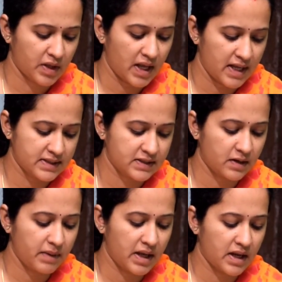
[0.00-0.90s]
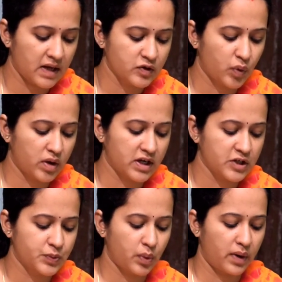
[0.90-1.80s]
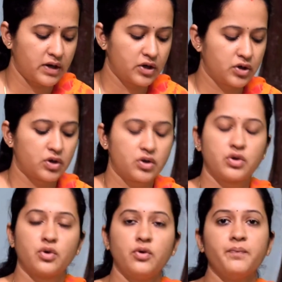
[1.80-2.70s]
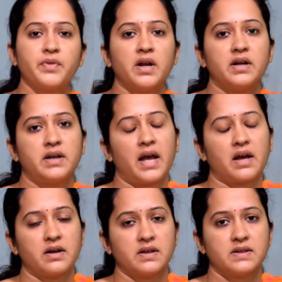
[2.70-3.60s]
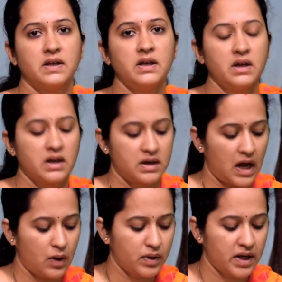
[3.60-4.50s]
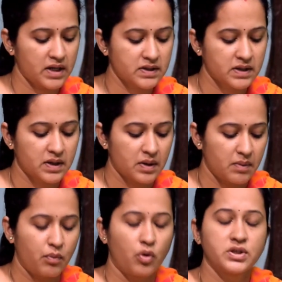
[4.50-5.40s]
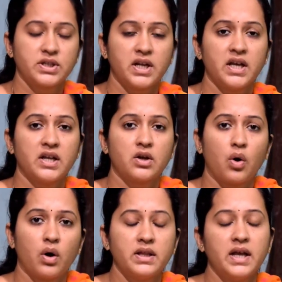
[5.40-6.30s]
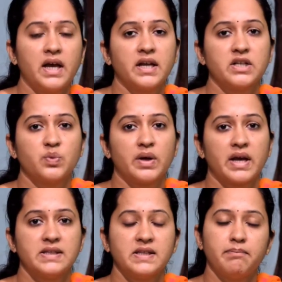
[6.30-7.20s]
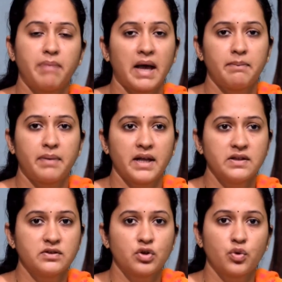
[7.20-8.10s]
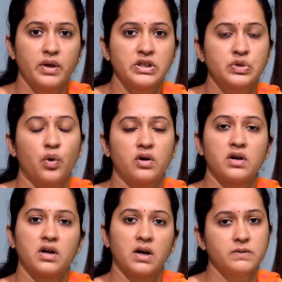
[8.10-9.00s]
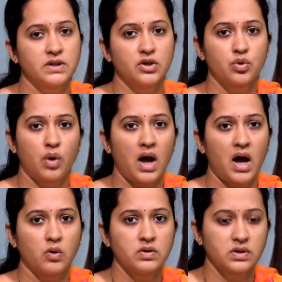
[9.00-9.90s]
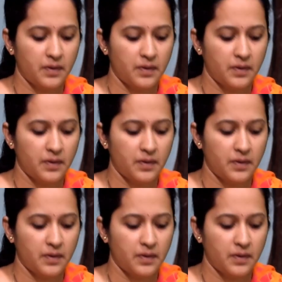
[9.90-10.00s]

In some areas, water is provided through tankers. See, nowadays, mostly in all the areas, we can see pipelines through which water comes into a house